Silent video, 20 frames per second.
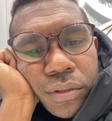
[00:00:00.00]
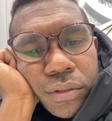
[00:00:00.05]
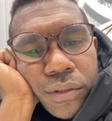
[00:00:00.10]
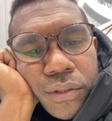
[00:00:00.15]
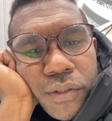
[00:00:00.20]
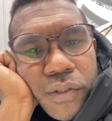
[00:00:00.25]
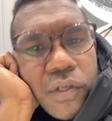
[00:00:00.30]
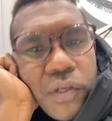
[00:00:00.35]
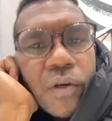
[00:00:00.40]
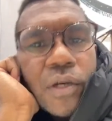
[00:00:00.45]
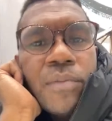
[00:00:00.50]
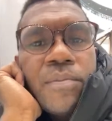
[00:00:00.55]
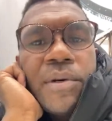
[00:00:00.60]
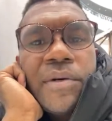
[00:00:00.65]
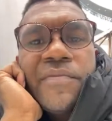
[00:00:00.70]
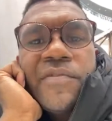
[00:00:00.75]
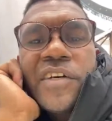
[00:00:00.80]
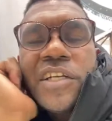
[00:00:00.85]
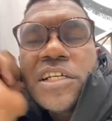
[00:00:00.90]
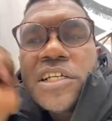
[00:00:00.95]
So in my
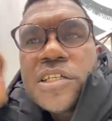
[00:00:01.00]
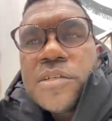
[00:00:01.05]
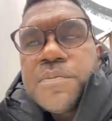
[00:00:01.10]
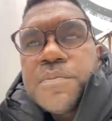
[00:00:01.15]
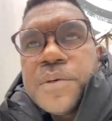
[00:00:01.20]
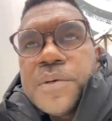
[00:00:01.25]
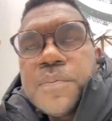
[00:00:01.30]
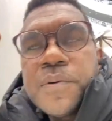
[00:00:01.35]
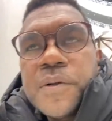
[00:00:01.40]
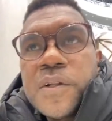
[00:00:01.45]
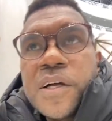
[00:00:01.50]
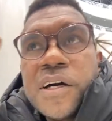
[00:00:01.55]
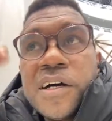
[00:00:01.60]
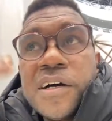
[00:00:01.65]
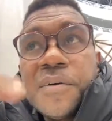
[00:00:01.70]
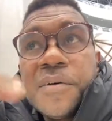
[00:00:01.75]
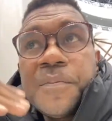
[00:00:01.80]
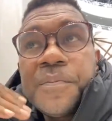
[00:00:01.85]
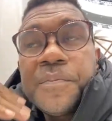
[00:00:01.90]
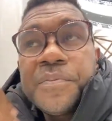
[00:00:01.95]
village, people
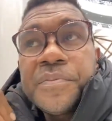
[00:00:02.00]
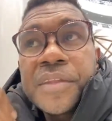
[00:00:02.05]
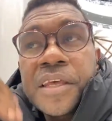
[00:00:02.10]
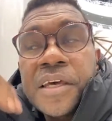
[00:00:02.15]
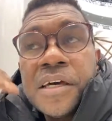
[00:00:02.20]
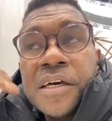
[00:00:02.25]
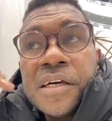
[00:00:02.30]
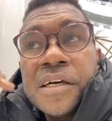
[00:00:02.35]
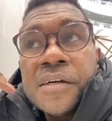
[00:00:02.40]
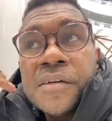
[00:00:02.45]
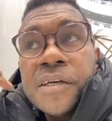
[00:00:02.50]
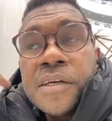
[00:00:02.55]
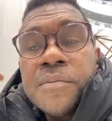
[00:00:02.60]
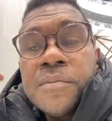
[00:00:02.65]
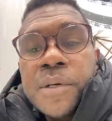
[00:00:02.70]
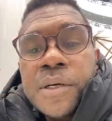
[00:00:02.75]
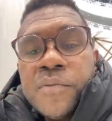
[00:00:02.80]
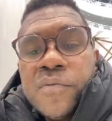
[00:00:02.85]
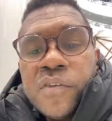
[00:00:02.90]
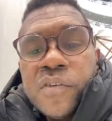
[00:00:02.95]
are
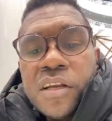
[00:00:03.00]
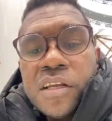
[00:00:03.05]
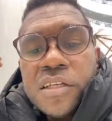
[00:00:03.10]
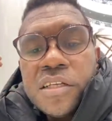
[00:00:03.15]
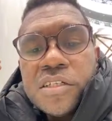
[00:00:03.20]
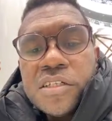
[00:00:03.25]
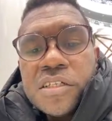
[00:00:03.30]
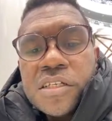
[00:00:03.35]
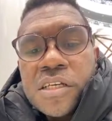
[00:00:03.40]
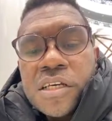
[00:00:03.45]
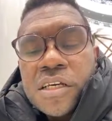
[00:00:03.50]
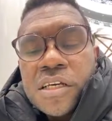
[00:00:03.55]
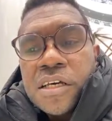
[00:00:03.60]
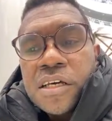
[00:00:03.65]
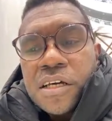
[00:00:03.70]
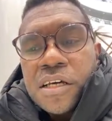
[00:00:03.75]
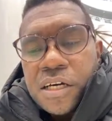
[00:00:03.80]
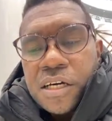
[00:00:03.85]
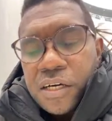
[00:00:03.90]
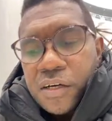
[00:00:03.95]
in my village.
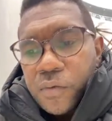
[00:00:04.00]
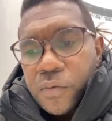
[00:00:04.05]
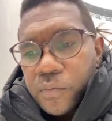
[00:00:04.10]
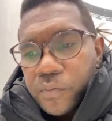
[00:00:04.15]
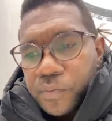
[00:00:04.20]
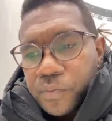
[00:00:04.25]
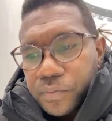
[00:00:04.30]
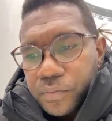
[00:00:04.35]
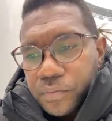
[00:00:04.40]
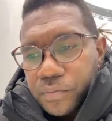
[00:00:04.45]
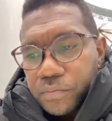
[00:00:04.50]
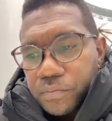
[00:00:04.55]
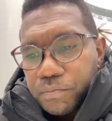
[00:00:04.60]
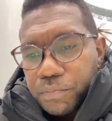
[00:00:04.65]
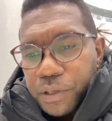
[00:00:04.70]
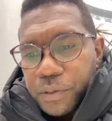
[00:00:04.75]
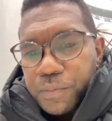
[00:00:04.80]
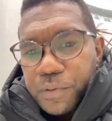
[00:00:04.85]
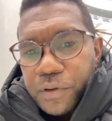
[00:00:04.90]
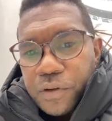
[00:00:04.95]
Um,
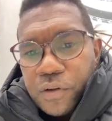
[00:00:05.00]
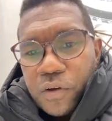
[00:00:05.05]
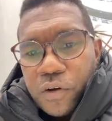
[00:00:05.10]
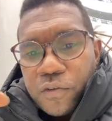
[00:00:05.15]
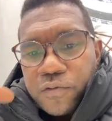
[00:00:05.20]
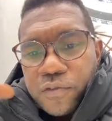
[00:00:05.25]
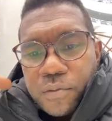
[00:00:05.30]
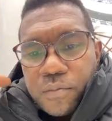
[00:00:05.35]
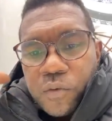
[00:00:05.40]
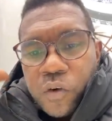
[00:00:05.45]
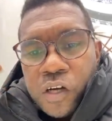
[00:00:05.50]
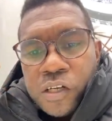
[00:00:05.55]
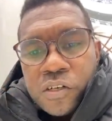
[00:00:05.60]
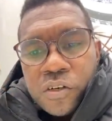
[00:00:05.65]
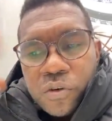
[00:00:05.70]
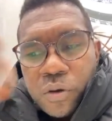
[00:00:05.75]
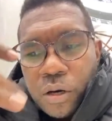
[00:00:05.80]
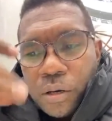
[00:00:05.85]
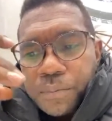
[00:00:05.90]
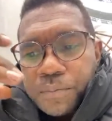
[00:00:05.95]
People go from one
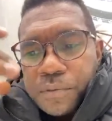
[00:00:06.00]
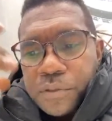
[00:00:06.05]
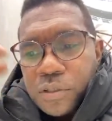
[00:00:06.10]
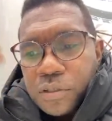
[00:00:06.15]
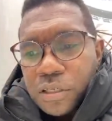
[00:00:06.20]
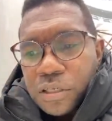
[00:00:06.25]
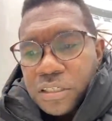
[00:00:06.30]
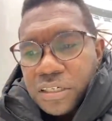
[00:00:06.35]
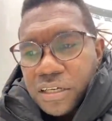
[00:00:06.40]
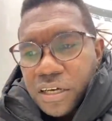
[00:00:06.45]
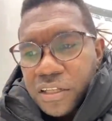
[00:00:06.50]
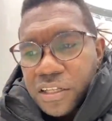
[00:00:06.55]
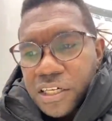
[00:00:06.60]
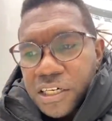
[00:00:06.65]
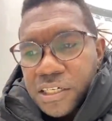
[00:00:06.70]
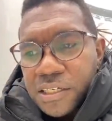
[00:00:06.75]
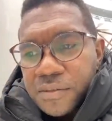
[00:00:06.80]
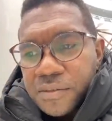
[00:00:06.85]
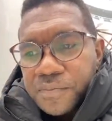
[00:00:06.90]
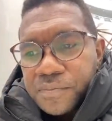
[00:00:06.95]
crop to
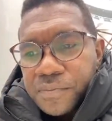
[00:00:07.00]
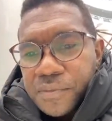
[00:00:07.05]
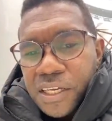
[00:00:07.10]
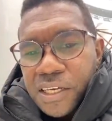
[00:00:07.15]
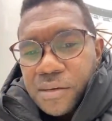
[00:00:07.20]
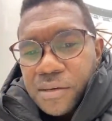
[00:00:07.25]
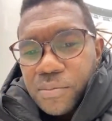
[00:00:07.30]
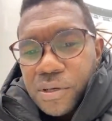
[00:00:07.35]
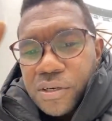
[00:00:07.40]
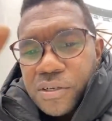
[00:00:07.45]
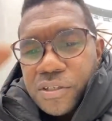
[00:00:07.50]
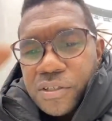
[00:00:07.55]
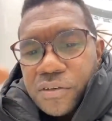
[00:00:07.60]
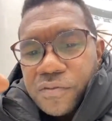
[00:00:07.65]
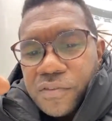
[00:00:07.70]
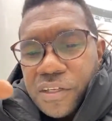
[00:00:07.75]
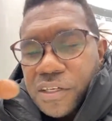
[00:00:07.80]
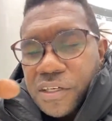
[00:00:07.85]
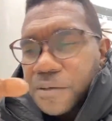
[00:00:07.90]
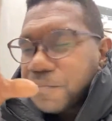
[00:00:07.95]
another because of
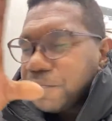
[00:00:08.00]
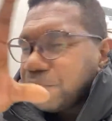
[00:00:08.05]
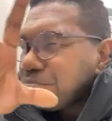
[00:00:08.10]
the